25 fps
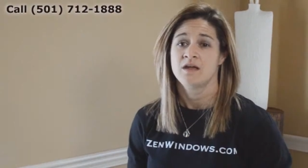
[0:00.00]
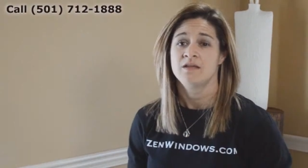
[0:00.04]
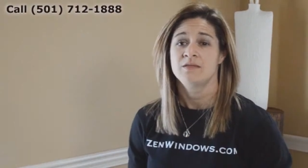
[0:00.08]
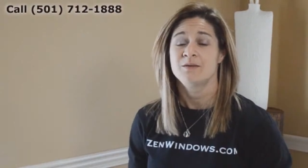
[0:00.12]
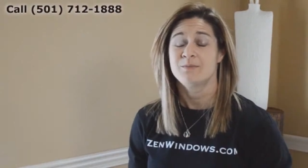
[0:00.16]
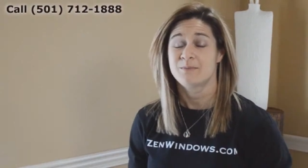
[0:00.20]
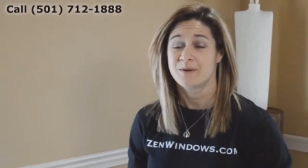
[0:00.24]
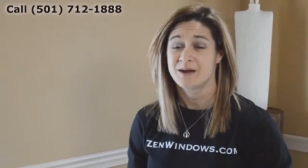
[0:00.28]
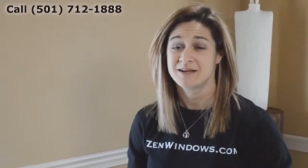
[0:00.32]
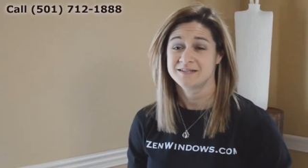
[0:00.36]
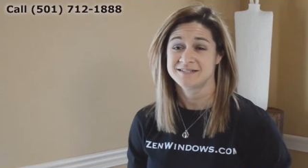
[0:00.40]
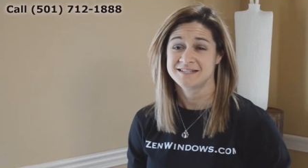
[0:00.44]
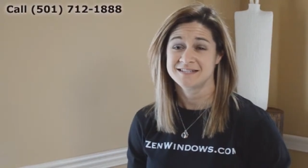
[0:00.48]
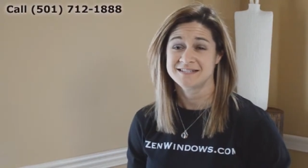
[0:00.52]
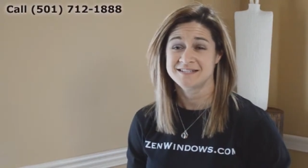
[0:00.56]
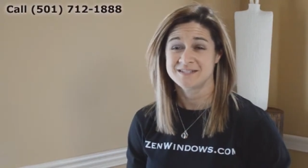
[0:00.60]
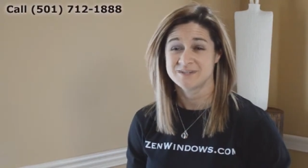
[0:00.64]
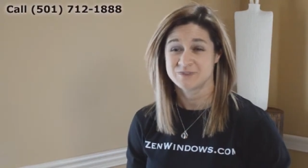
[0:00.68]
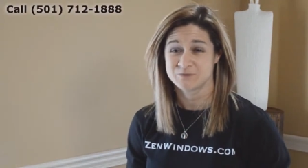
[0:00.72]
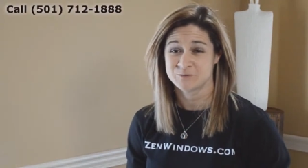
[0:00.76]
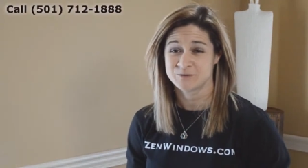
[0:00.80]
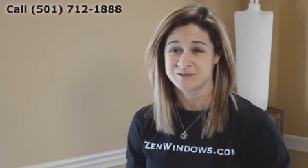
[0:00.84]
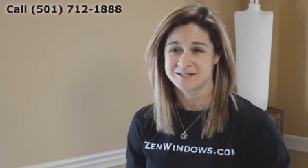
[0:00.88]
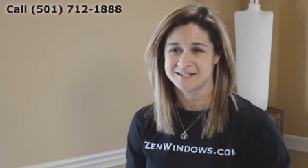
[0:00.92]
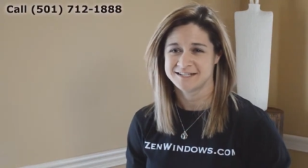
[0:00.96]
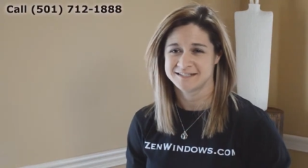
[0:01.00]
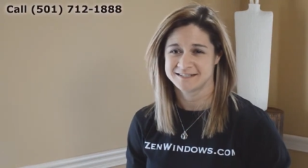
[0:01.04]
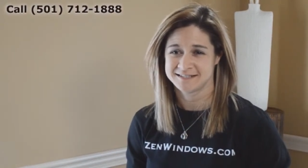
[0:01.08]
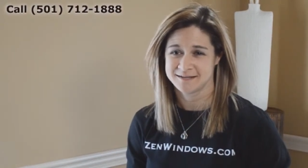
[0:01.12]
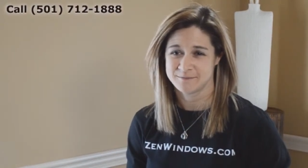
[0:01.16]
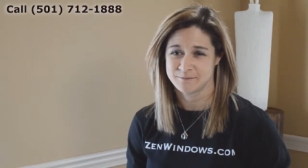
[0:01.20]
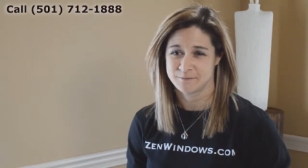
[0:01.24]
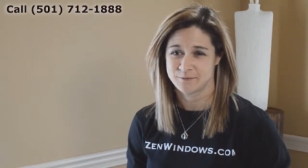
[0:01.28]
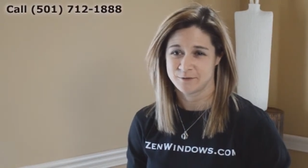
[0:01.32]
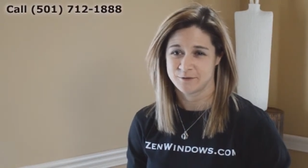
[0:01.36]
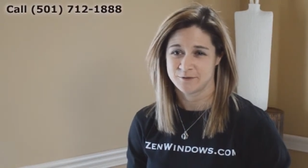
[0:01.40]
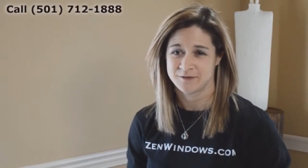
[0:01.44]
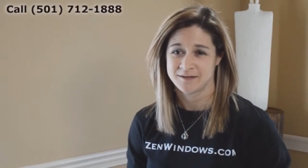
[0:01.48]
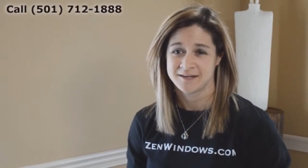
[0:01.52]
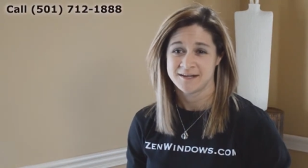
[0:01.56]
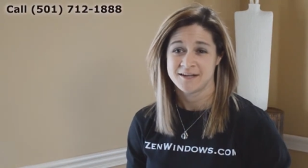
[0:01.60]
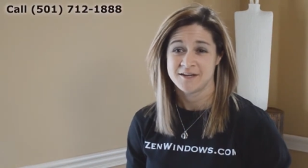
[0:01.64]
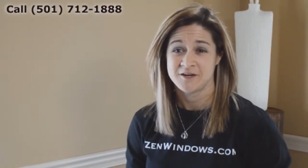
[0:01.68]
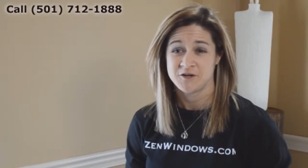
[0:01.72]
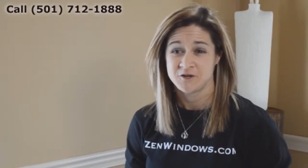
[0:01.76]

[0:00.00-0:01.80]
The process is really simple.